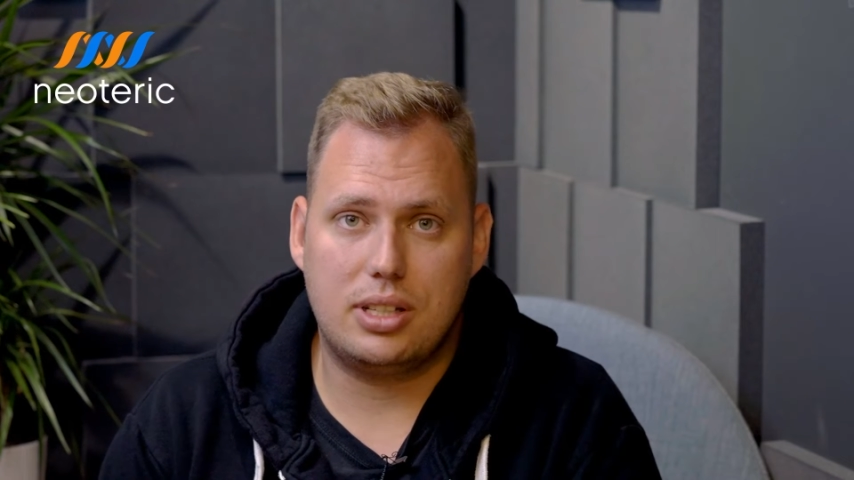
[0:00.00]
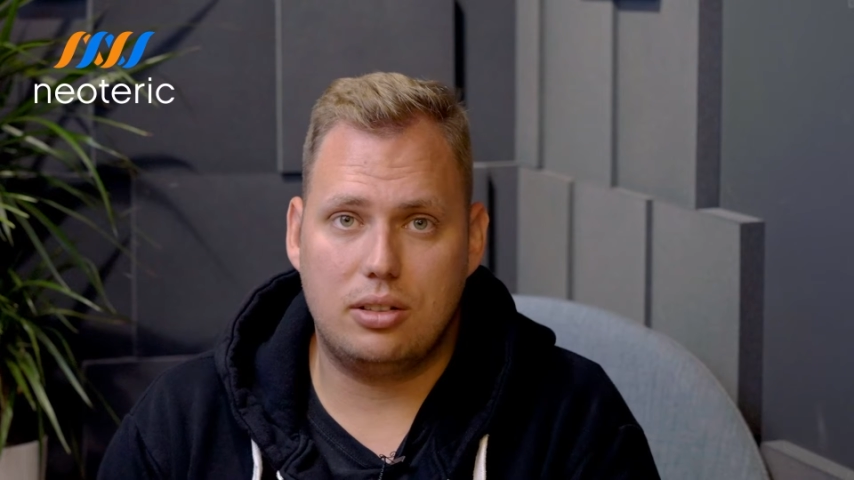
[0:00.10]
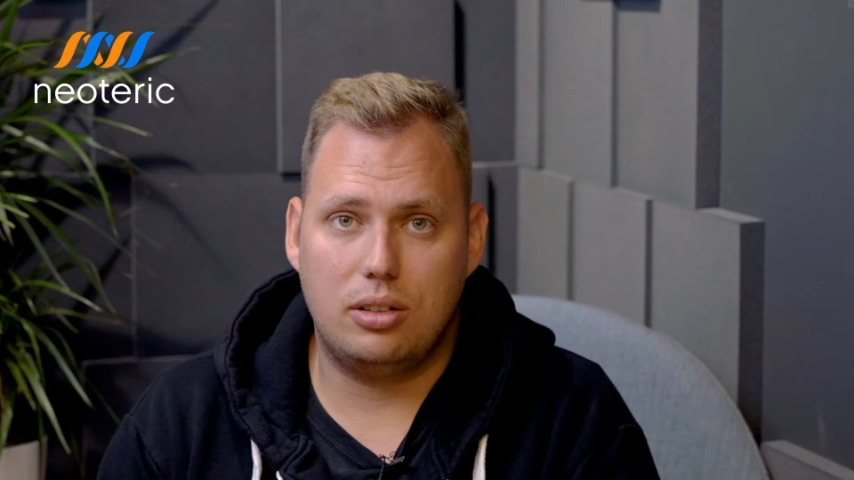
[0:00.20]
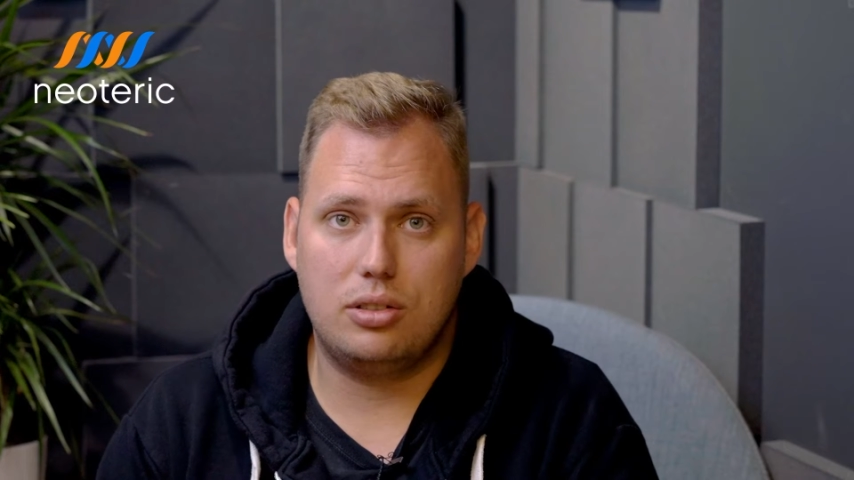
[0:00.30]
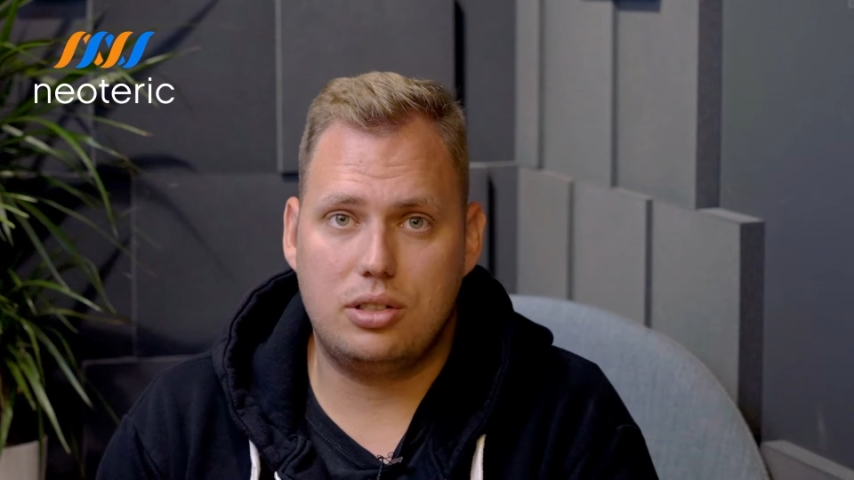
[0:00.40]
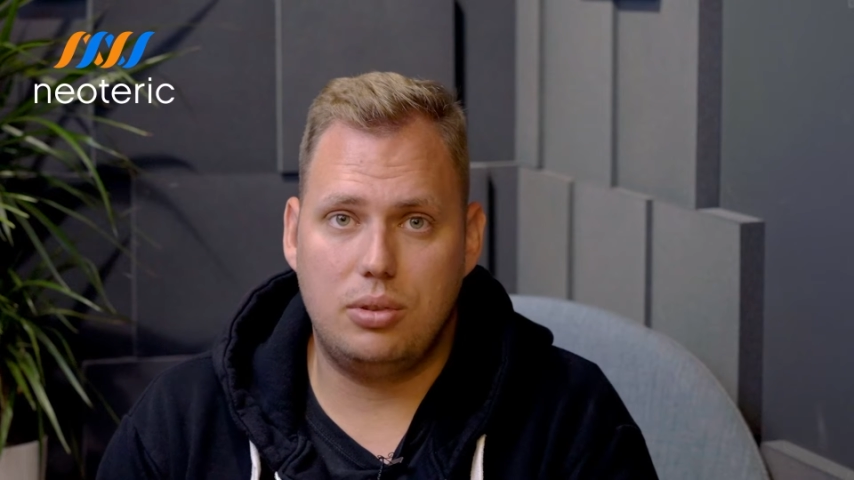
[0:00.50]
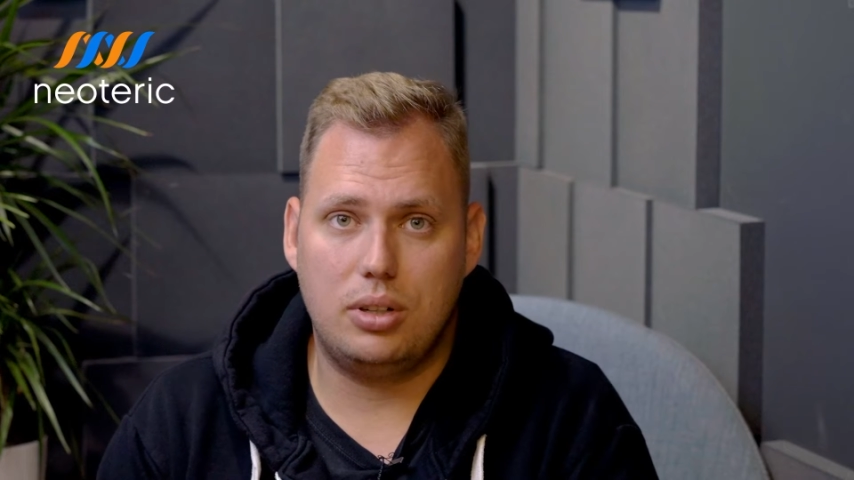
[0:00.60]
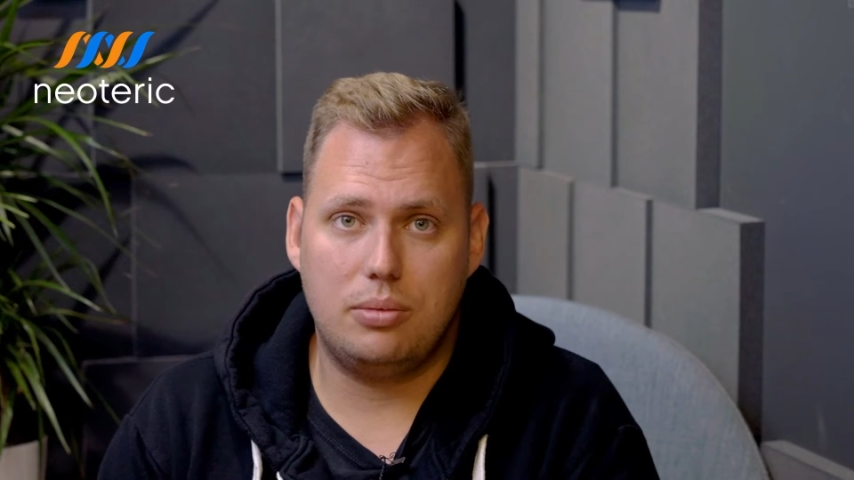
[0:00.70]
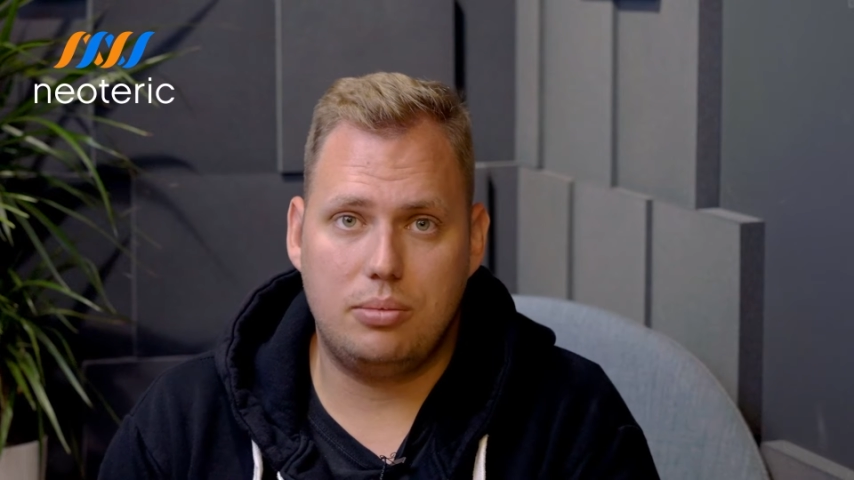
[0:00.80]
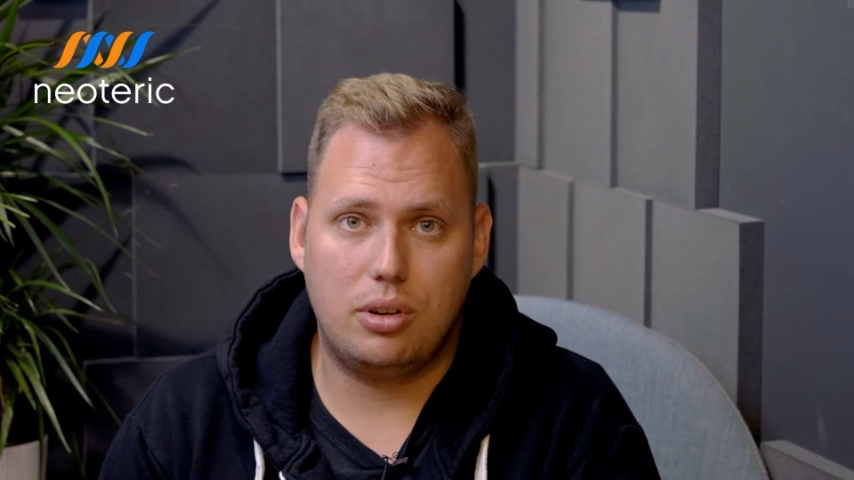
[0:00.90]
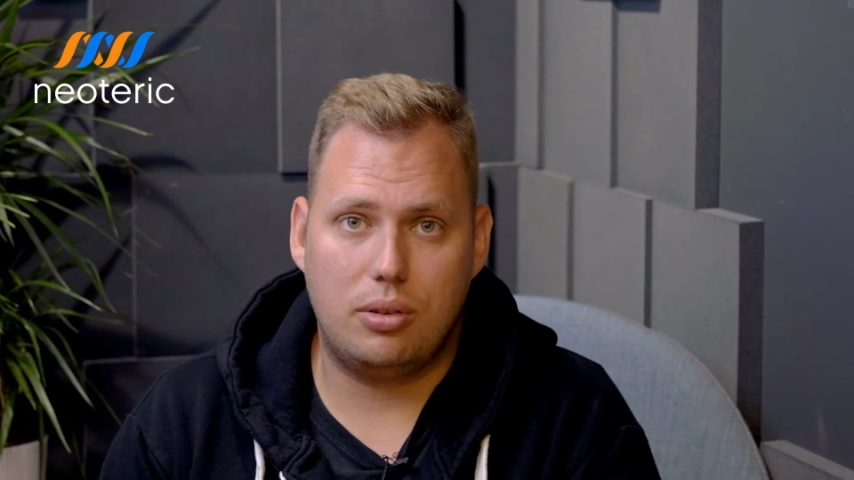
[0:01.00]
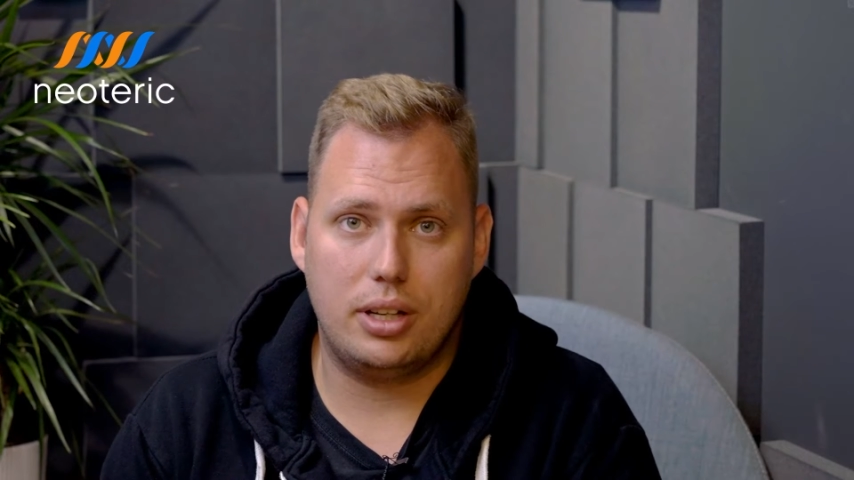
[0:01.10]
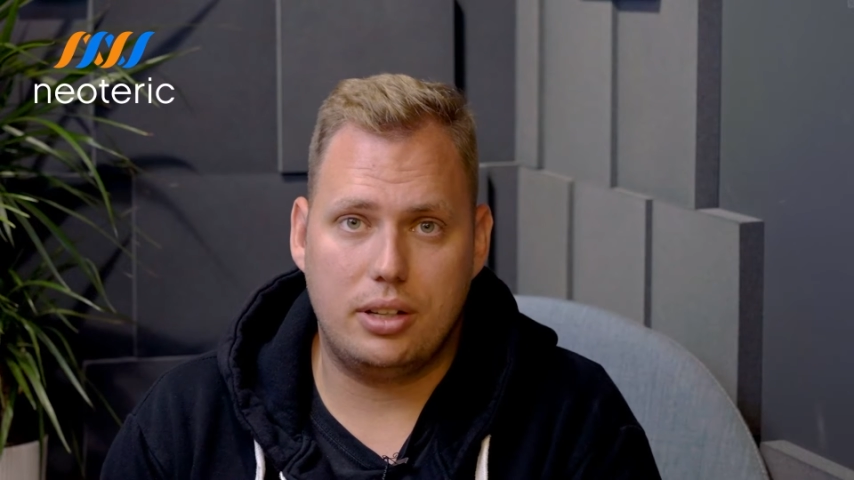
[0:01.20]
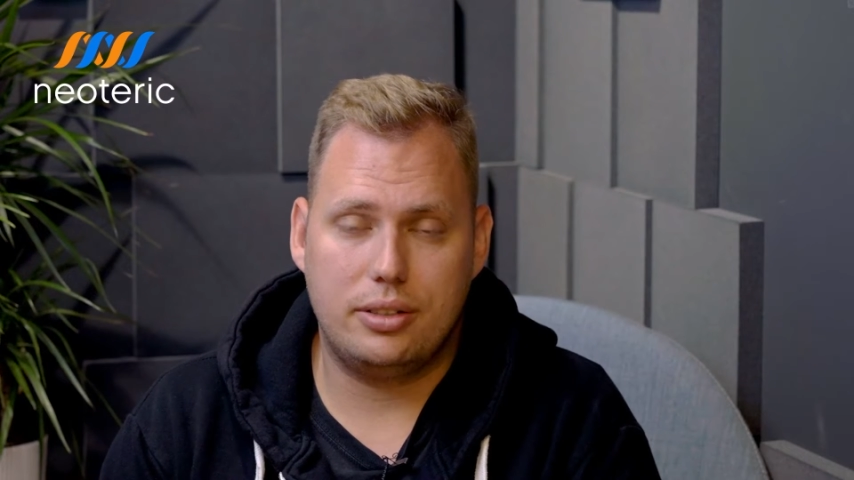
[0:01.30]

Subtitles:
technology will keep growing.